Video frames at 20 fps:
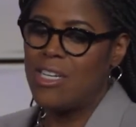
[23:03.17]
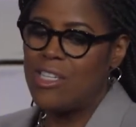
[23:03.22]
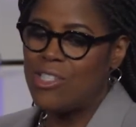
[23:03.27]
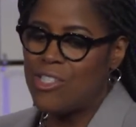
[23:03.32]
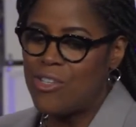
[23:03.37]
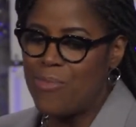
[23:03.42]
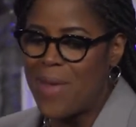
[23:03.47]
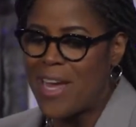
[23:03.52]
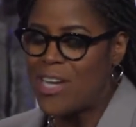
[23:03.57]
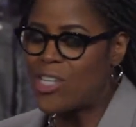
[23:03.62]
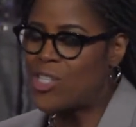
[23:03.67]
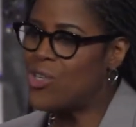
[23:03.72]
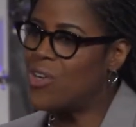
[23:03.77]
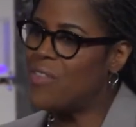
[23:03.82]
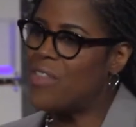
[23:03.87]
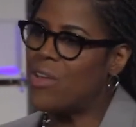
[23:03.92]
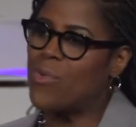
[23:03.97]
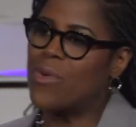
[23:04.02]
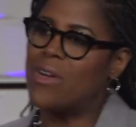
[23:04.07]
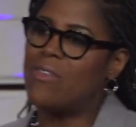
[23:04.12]
to make
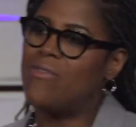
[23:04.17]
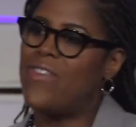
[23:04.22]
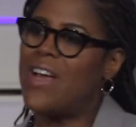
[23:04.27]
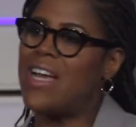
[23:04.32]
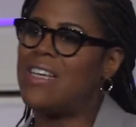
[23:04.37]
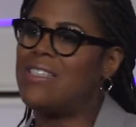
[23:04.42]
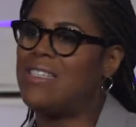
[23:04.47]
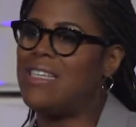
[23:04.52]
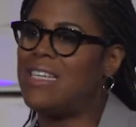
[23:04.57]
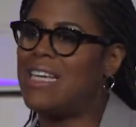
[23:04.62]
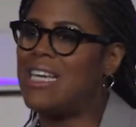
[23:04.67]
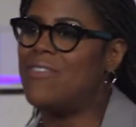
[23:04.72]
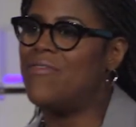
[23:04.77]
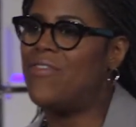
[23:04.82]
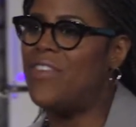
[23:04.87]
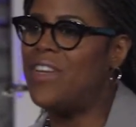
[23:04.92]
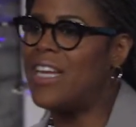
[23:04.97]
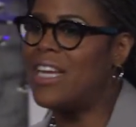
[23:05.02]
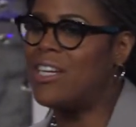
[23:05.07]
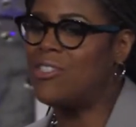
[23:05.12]
sure that we're investing in
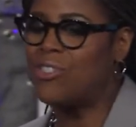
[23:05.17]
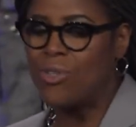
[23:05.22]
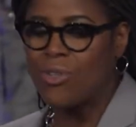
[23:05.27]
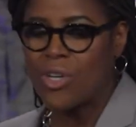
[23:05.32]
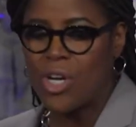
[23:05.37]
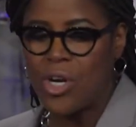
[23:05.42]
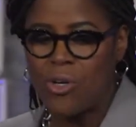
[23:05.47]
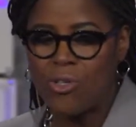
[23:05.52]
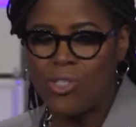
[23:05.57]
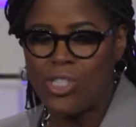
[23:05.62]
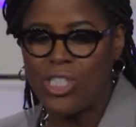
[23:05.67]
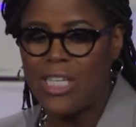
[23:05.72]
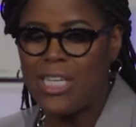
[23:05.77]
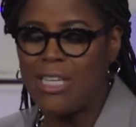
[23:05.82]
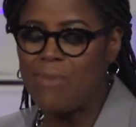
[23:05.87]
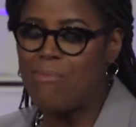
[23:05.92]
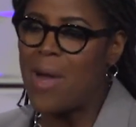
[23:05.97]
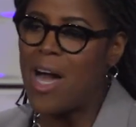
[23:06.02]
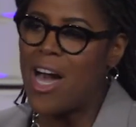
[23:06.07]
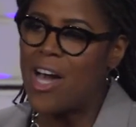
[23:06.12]
financial
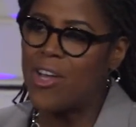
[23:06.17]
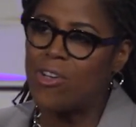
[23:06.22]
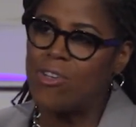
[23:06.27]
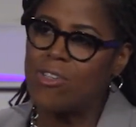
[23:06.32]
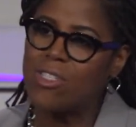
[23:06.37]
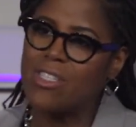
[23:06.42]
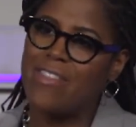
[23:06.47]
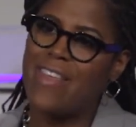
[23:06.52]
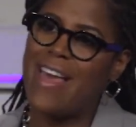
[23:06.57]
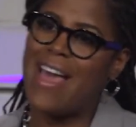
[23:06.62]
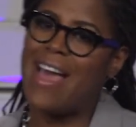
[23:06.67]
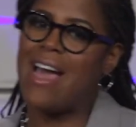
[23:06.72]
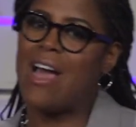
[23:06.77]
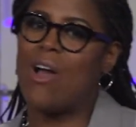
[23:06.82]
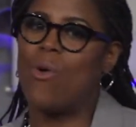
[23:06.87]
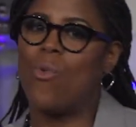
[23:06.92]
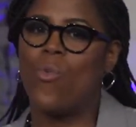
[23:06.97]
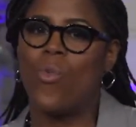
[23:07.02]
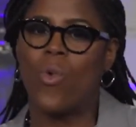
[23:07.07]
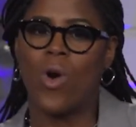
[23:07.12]
coaching models
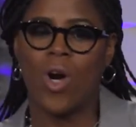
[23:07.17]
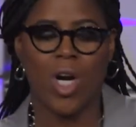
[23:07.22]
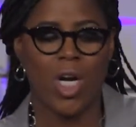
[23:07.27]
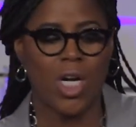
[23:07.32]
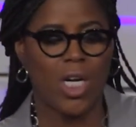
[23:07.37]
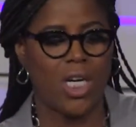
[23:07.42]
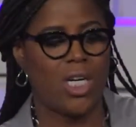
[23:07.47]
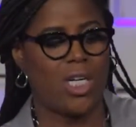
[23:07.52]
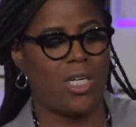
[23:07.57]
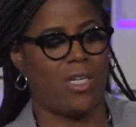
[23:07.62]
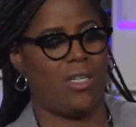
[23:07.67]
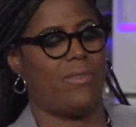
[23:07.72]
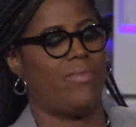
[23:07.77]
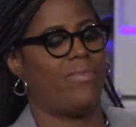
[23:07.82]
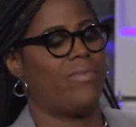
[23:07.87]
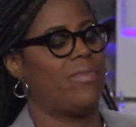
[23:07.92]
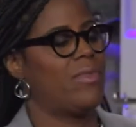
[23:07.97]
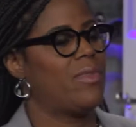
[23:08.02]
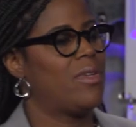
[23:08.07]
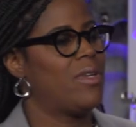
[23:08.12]
that work.
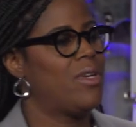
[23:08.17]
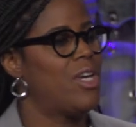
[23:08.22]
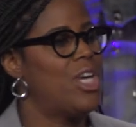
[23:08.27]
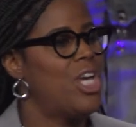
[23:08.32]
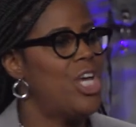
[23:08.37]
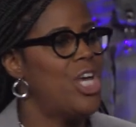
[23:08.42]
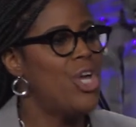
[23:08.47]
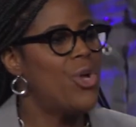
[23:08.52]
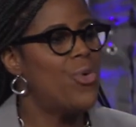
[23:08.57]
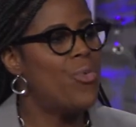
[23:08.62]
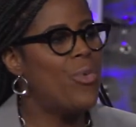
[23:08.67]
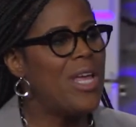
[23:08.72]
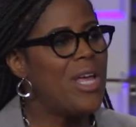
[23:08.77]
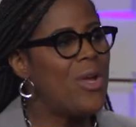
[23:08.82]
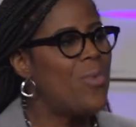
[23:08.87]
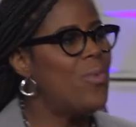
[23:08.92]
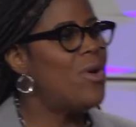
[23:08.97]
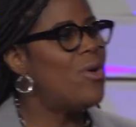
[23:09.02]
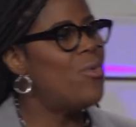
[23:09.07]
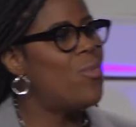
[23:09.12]

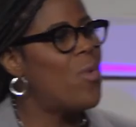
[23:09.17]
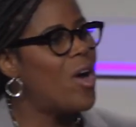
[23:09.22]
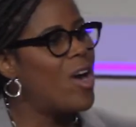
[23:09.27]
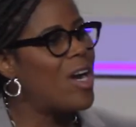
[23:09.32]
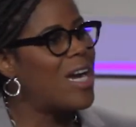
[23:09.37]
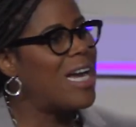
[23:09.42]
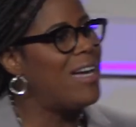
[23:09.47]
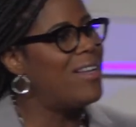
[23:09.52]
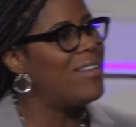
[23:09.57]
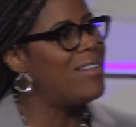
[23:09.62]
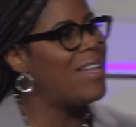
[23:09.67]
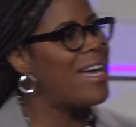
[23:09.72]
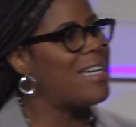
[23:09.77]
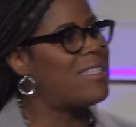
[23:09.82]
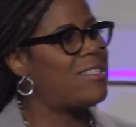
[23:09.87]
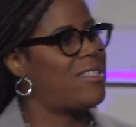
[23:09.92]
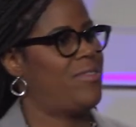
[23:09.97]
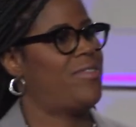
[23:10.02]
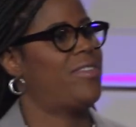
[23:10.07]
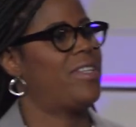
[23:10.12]
We will work
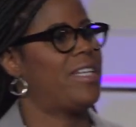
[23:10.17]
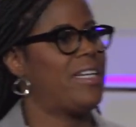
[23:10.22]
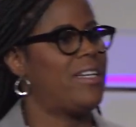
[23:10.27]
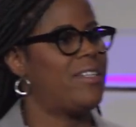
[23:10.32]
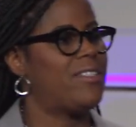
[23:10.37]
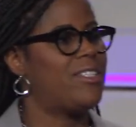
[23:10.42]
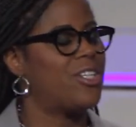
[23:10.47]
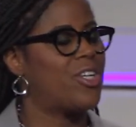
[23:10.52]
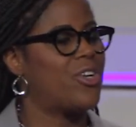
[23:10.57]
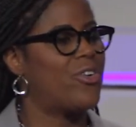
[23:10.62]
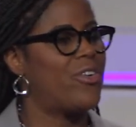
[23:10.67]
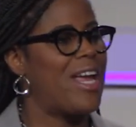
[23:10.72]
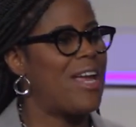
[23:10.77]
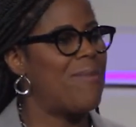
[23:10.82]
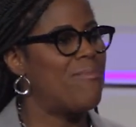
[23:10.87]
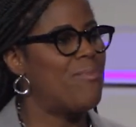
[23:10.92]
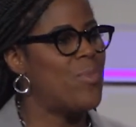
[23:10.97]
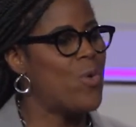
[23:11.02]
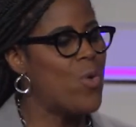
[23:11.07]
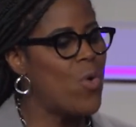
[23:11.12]
collectively to
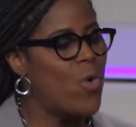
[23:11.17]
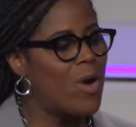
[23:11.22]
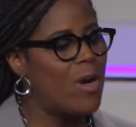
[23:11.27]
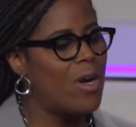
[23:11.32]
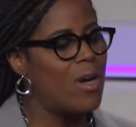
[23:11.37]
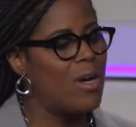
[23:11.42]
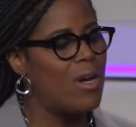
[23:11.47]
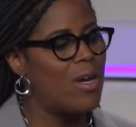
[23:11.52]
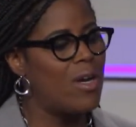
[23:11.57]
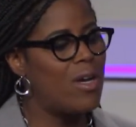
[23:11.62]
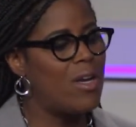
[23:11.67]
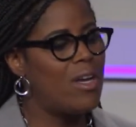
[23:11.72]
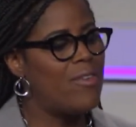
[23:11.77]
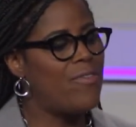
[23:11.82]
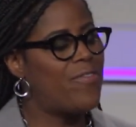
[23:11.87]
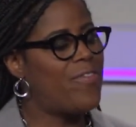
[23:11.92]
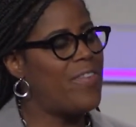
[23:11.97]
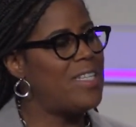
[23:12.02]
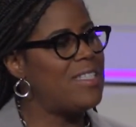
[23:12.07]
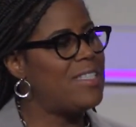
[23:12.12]
create more
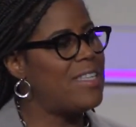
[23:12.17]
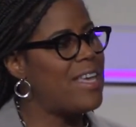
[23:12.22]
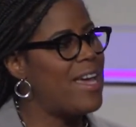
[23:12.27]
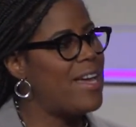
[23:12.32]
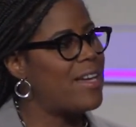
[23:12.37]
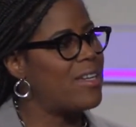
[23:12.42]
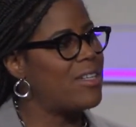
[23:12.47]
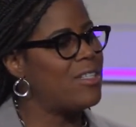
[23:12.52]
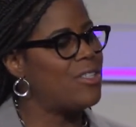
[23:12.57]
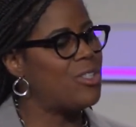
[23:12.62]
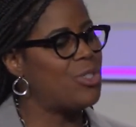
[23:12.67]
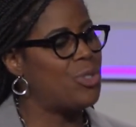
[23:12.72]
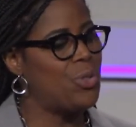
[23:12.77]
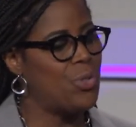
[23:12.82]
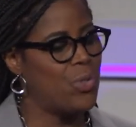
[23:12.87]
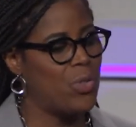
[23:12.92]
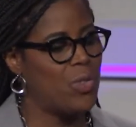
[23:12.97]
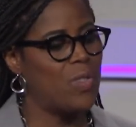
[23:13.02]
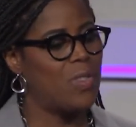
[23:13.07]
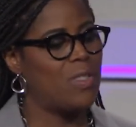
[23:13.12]
fintech
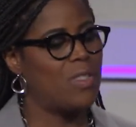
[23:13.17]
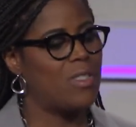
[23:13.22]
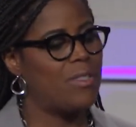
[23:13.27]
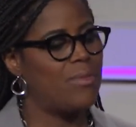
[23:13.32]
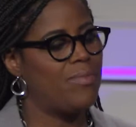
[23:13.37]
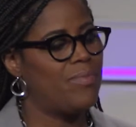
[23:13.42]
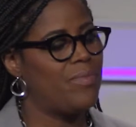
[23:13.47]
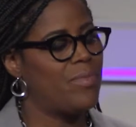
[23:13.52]
tools.